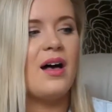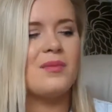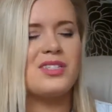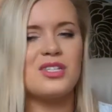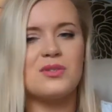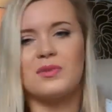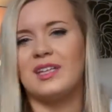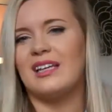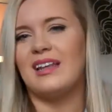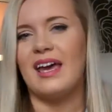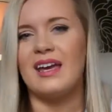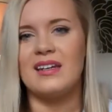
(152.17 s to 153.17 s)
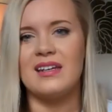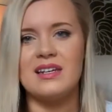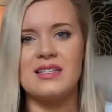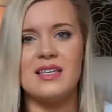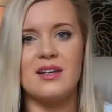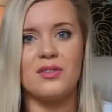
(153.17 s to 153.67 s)
It's just really light and
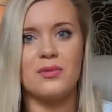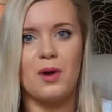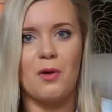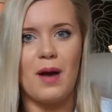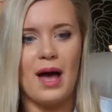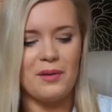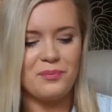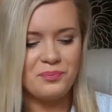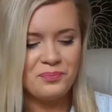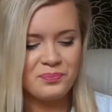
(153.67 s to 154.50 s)
easy to throw on.